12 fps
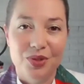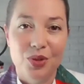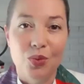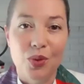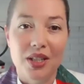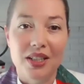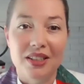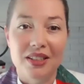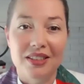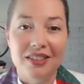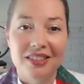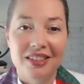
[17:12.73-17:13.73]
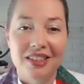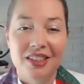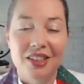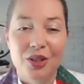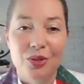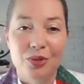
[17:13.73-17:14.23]
When
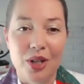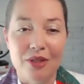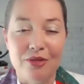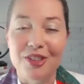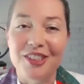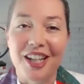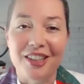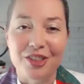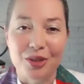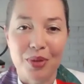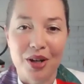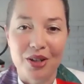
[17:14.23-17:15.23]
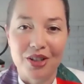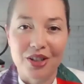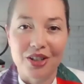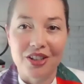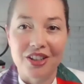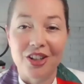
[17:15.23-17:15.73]
Reverend Dr.
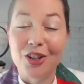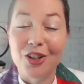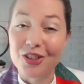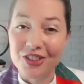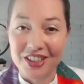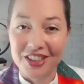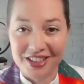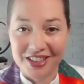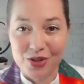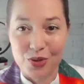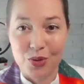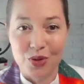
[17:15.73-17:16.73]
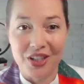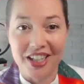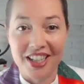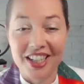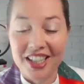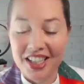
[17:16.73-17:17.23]
Parker heard this
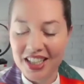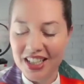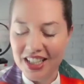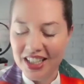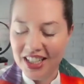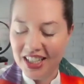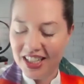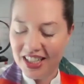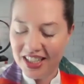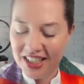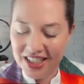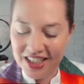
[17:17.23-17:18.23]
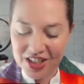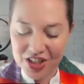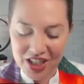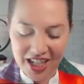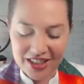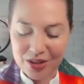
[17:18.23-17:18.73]
story,
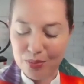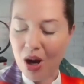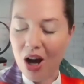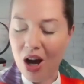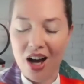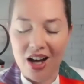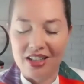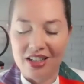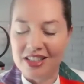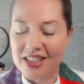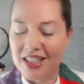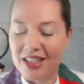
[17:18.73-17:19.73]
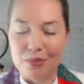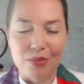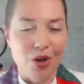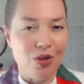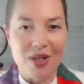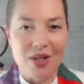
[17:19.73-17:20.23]
she had to pause in a
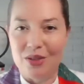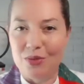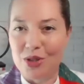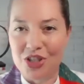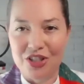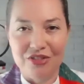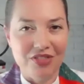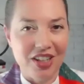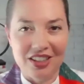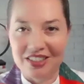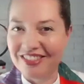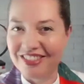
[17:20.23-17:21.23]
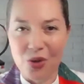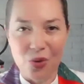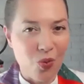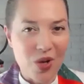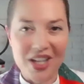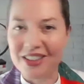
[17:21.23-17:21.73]
moment when she felt the
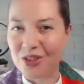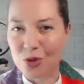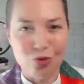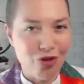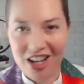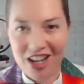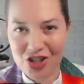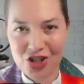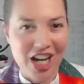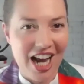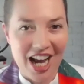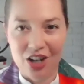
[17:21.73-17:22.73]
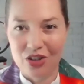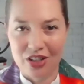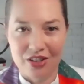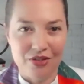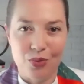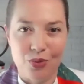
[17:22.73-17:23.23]
wind rush out
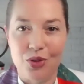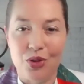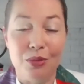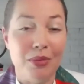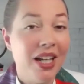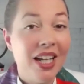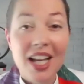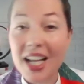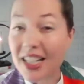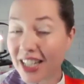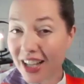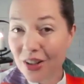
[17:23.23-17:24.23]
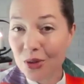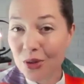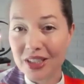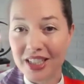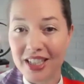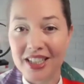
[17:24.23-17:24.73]
of the room. And not
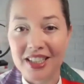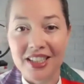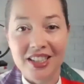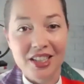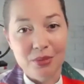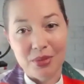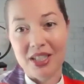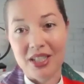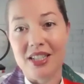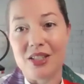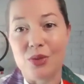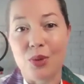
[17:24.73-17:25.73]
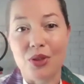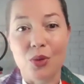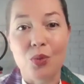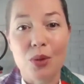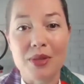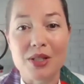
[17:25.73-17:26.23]
only because what the
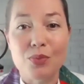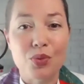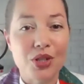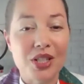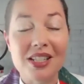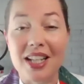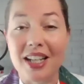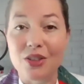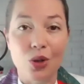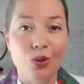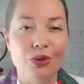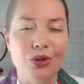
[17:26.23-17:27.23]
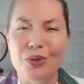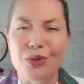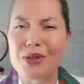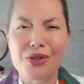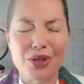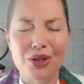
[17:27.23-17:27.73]
woman's priest had told her
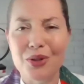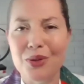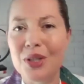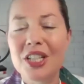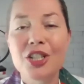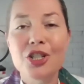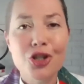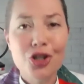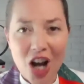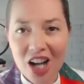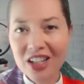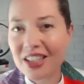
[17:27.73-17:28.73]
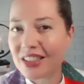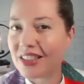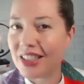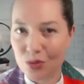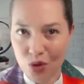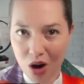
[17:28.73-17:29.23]
was so
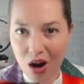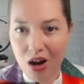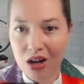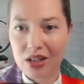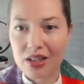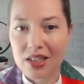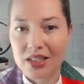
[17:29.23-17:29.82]
shockingly wrong,